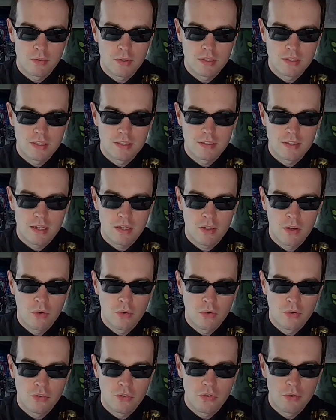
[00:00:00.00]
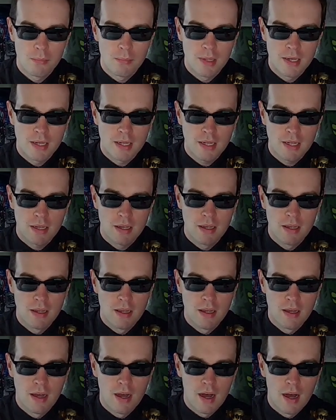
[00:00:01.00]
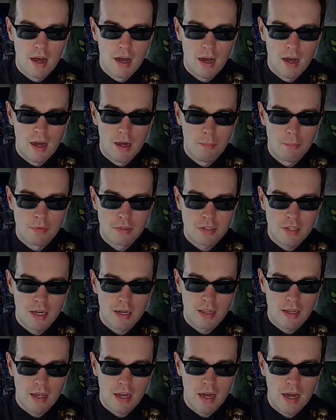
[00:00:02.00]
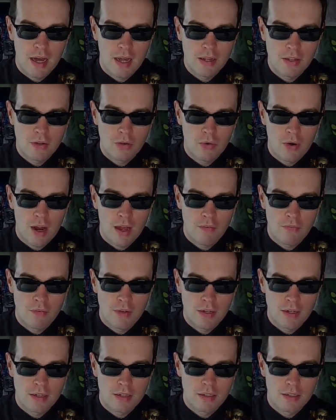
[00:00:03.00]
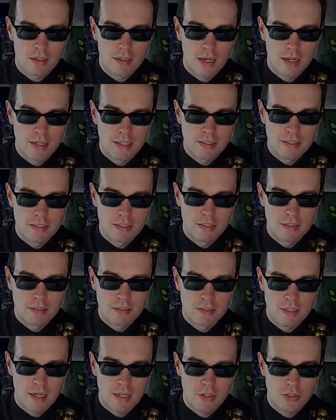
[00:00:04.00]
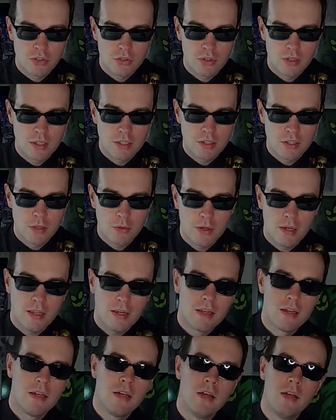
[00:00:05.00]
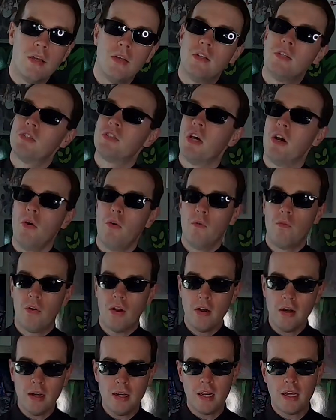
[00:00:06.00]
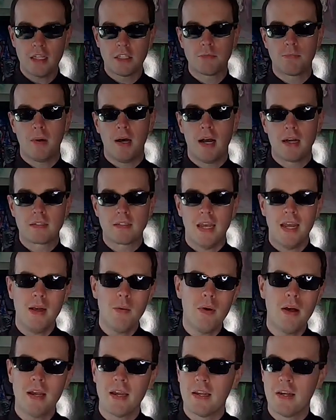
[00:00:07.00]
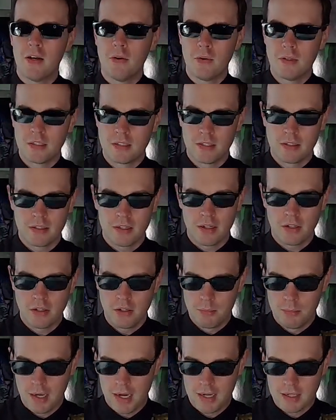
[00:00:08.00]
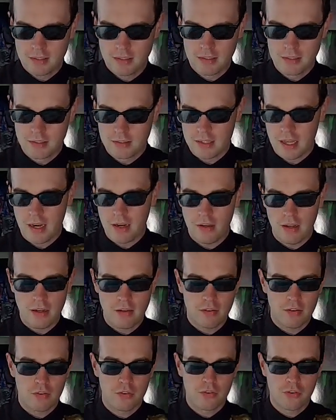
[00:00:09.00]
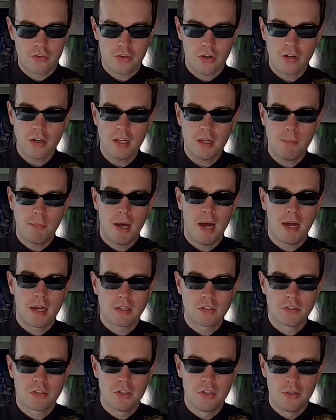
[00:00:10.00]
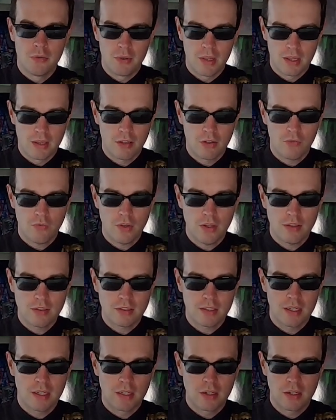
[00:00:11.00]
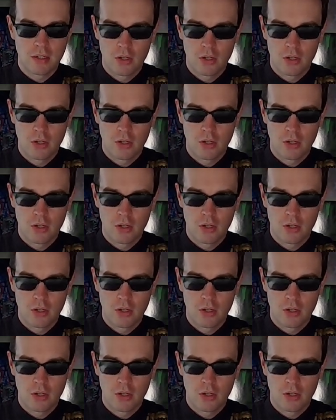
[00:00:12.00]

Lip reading: it says like Odin 2 Mini. There's kind of like a holographic kind of texturing to it. So very nice box. AYN always does like good boxes, and it's a sturdy box too. Like this feels like